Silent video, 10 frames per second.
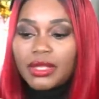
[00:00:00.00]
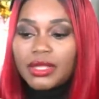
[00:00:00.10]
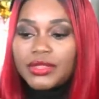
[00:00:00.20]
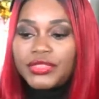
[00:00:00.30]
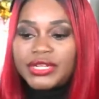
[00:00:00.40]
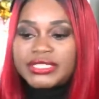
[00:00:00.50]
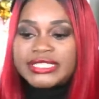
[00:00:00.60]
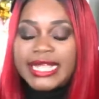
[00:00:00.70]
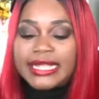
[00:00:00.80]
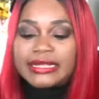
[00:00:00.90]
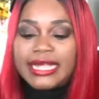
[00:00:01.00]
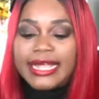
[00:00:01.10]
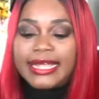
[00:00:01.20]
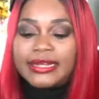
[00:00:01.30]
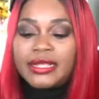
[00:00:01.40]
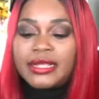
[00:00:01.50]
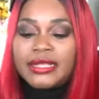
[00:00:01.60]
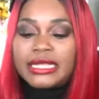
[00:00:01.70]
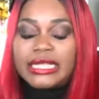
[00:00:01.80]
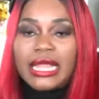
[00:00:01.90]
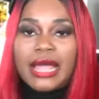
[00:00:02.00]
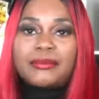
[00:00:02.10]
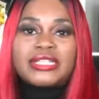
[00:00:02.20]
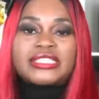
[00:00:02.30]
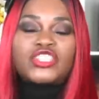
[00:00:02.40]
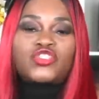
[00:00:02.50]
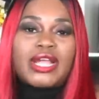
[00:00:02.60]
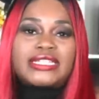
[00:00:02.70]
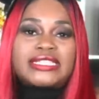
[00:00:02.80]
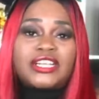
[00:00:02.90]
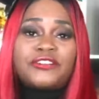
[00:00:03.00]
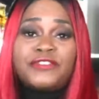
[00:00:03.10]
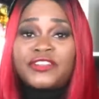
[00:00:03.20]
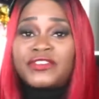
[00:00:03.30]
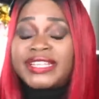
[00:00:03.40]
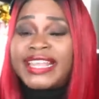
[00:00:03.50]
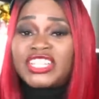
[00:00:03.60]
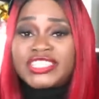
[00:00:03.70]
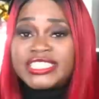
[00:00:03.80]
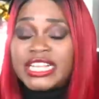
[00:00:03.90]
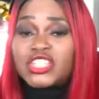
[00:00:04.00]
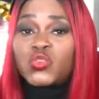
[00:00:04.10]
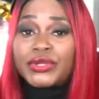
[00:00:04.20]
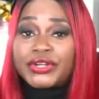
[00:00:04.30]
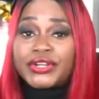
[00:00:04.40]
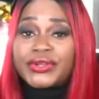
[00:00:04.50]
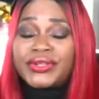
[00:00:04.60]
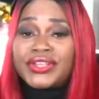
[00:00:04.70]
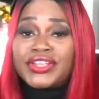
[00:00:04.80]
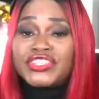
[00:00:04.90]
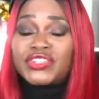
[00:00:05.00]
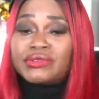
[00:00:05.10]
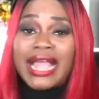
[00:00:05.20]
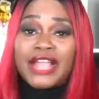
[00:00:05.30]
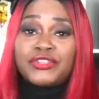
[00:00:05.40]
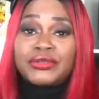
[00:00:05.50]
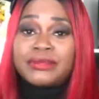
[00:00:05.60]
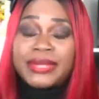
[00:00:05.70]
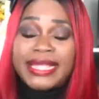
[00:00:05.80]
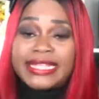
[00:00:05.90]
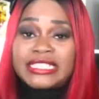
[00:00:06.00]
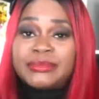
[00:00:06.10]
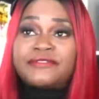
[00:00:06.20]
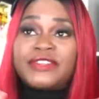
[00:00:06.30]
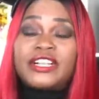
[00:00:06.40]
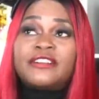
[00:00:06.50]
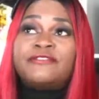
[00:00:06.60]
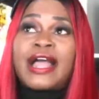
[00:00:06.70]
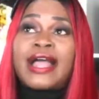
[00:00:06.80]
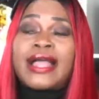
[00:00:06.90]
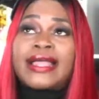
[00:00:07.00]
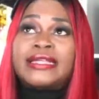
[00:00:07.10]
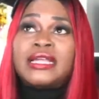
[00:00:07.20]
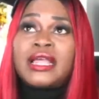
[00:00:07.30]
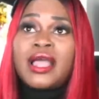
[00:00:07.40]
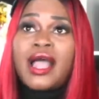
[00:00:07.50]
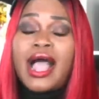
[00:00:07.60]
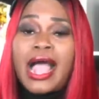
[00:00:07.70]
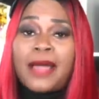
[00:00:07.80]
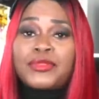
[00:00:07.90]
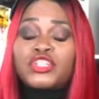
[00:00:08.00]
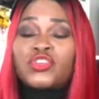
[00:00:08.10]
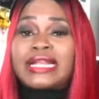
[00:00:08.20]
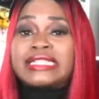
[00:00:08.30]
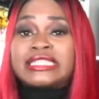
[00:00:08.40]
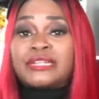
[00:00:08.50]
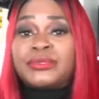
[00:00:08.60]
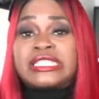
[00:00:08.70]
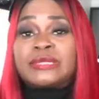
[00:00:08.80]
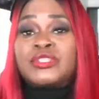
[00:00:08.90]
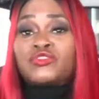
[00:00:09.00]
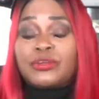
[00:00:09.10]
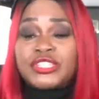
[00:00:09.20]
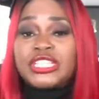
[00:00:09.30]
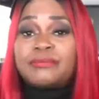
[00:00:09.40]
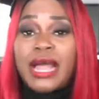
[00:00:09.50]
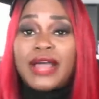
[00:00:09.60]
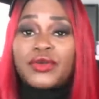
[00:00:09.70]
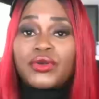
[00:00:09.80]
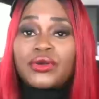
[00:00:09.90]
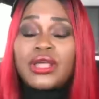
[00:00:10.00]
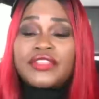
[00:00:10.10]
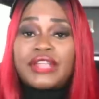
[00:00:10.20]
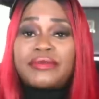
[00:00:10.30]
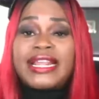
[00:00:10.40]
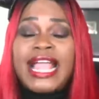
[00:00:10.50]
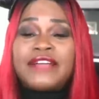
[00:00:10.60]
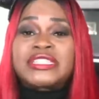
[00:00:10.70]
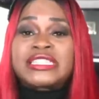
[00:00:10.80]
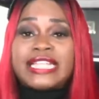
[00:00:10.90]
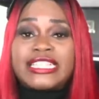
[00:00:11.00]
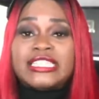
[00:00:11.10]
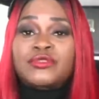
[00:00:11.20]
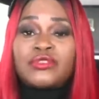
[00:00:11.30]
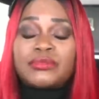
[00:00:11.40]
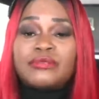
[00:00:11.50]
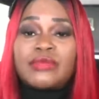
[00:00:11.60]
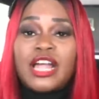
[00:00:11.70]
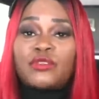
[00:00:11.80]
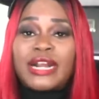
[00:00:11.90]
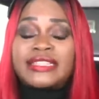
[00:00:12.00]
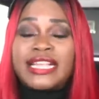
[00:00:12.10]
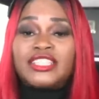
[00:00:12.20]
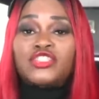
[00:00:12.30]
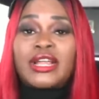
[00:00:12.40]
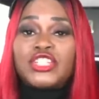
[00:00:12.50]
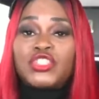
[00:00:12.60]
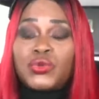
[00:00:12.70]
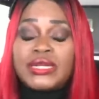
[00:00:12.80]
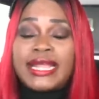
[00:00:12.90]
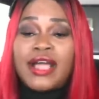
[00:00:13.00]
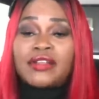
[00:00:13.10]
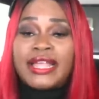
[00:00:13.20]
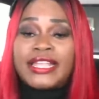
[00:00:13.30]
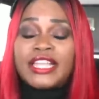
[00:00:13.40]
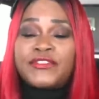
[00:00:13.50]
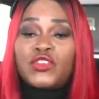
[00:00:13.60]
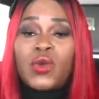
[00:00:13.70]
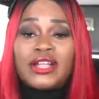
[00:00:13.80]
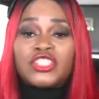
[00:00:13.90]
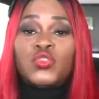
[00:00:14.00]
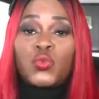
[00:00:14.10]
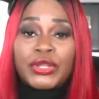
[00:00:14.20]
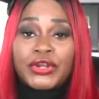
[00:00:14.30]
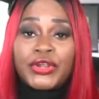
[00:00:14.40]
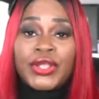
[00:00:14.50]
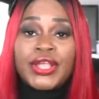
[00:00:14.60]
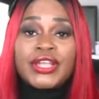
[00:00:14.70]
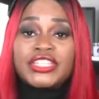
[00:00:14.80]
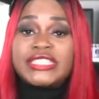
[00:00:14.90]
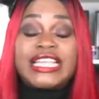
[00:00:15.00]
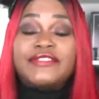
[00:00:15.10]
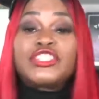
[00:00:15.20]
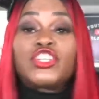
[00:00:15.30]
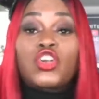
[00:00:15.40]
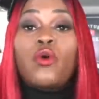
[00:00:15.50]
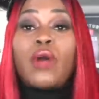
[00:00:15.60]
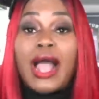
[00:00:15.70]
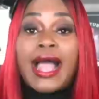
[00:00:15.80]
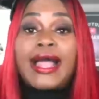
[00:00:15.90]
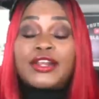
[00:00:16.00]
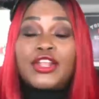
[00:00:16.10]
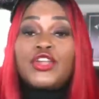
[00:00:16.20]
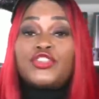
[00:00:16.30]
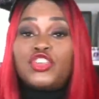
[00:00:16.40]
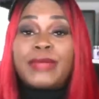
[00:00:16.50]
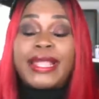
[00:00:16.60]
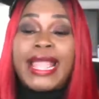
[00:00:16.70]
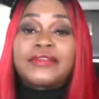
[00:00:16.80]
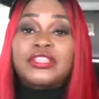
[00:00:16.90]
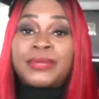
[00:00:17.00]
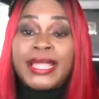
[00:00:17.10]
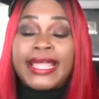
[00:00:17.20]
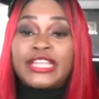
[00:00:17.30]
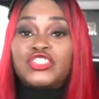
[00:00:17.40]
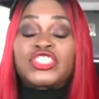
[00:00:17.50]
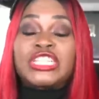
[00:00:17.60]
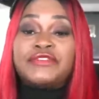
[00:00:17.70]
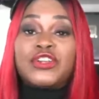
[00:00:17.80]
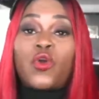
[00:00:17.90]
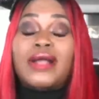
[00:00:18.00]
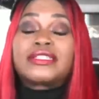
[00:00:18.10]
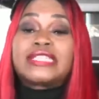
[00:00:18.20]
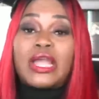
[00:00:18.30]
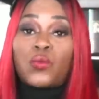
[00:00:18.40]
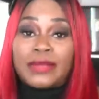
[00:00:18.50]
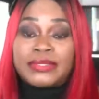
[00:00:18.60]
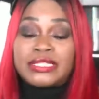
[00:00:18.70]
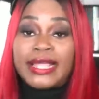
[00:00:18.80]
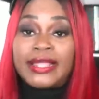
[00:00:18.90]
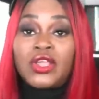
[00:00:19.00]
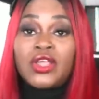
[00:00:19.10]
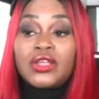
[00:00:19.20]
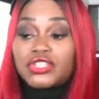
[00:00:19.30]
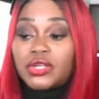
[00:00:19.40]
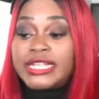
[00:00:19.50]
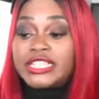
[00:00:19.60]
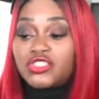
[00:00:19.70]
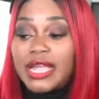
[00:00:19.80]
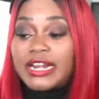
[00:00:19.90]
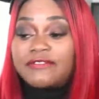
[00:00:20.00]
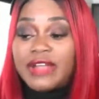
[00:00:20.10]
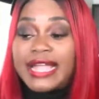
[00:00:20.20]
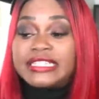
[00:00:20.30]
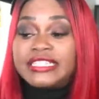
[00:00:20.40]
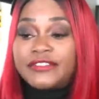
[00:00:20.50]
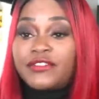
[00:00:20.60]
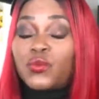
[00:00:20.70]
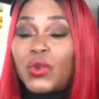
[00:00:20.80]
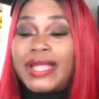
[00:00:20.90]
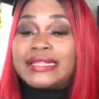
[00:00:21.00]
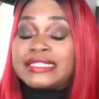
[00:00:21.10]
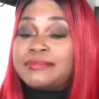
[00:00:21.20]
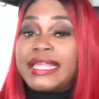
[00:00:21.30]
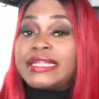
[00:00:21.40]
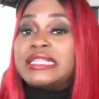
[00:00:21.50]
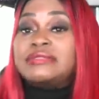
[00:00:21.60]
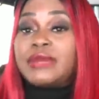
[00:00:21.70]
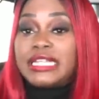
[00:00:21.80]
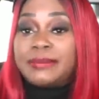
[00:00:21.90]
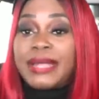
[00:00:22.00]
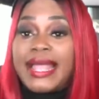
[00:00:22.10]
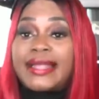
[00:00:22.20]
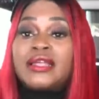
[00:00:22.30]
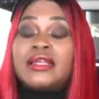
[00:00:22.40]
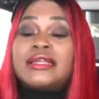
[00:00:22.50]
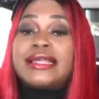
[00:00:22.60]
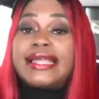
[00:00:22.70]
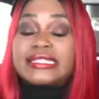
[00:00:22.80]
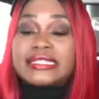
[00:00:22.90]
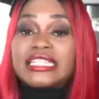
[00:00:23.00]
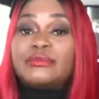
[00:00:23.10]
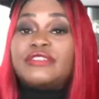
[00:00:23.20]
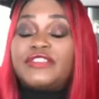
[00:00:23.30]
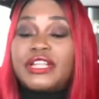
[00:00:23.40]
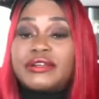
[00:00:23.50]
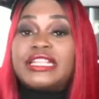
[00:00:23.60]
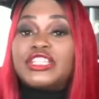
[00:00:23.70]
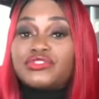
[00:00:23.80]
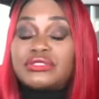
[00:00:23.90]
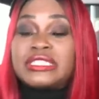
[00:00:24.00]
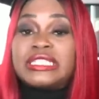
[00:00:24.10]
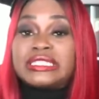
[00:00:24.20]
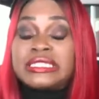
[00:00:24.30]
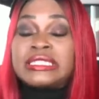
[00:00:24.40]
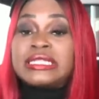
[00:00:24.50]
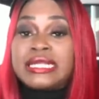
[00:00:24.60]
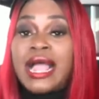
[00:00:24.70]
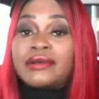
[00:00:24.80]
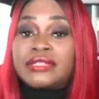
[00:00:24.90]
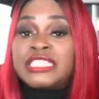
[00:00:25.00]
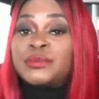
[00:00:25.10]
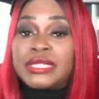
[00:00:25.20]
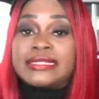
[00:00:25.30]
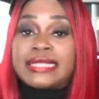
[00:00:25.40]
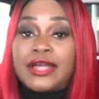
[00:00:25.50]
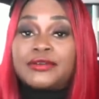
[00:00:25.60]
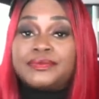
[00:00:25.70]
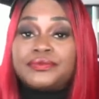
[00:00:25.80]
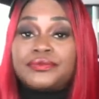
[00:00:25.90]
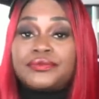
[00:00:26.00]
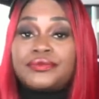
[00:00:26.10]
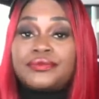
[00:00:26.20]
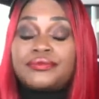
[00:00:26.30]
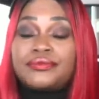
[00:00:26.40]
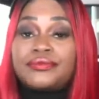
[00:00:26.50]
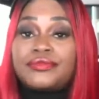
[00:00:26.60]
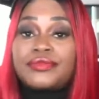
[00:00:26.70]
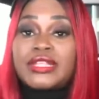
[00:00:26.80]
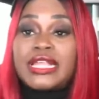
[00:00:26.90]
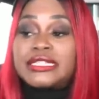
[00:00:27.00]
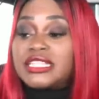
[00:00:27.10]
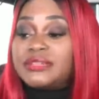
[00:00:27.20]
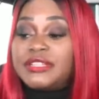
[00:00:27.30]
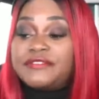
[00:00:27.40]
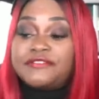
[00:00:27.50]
they're saying that Elon Musk is trying to sell verifications on Twitter. So now you can pay to be verified. They're trying to set up a subscription model. They already have a slight subscription model, but I think they're trying to do it now. Like if you go onto Twitter, just even to go on, you may have to pay just to even go onto that website. So he's trying to find different ways to make his money back. It's going to be very interesting to see how this plays out. It's going to be